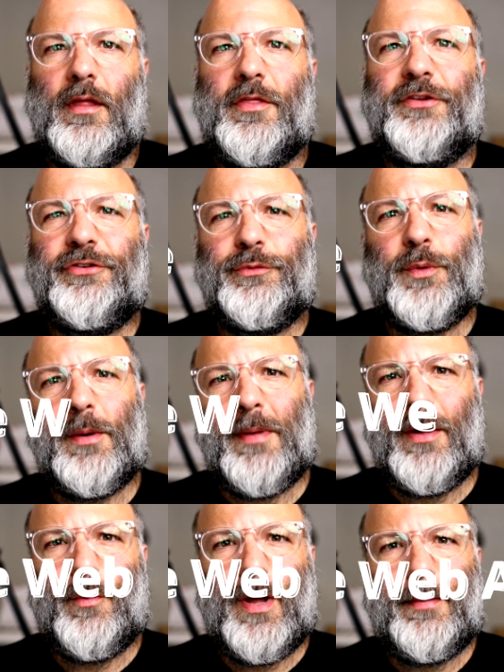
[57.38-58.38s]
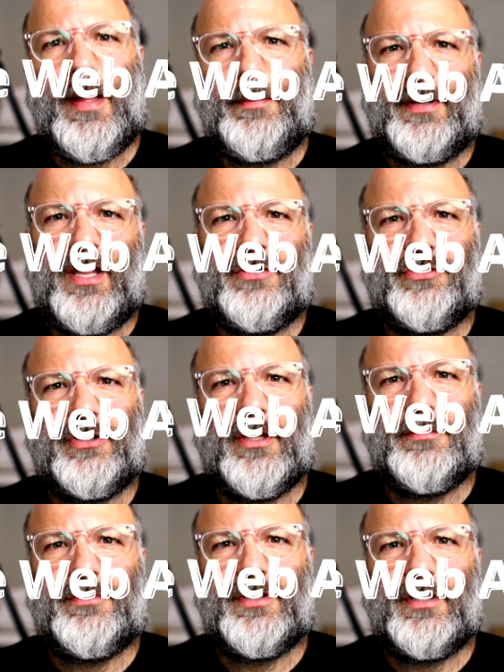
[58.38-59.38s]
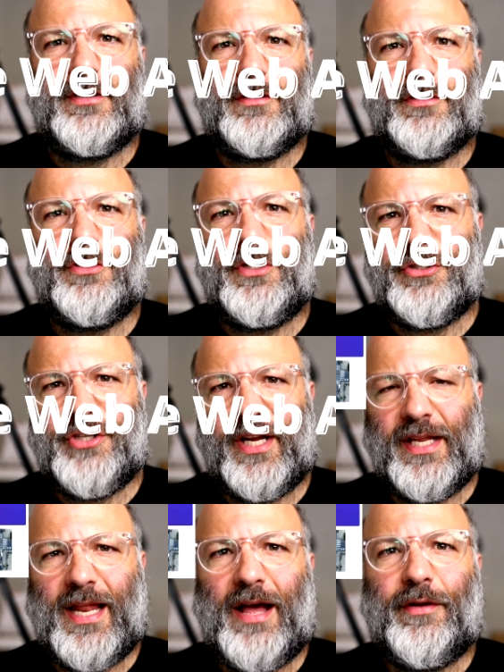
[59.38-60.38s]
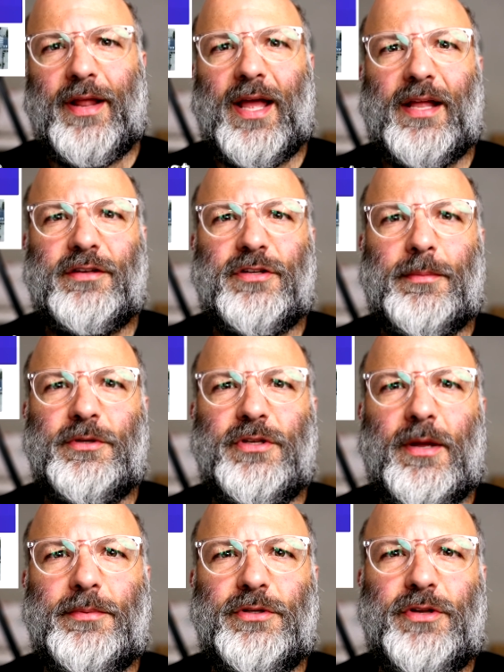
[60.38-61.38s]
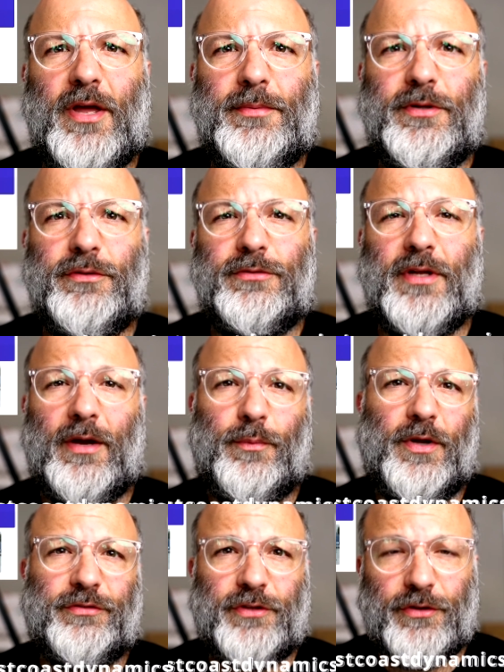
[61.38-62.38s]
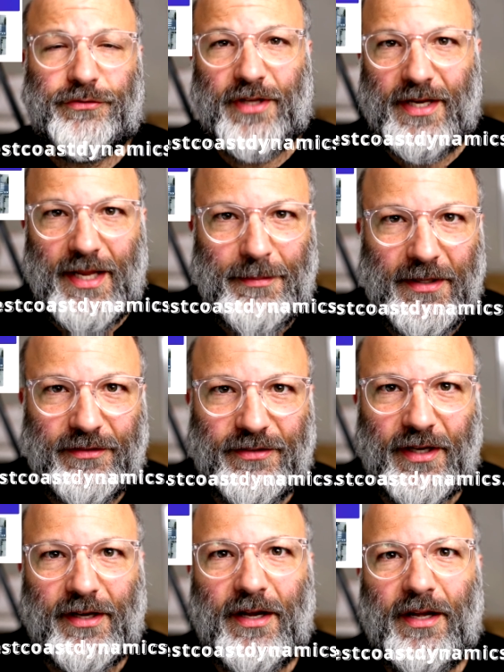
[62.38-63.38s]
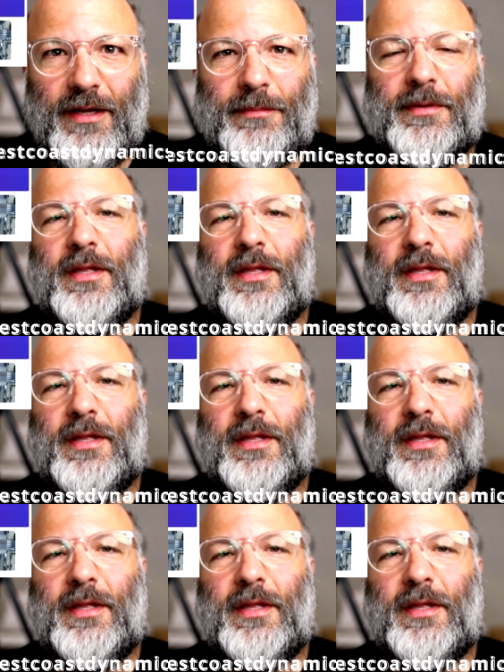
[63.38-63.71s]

This is where my web application comes in. You can check it out at www.westcoastdynamics.com,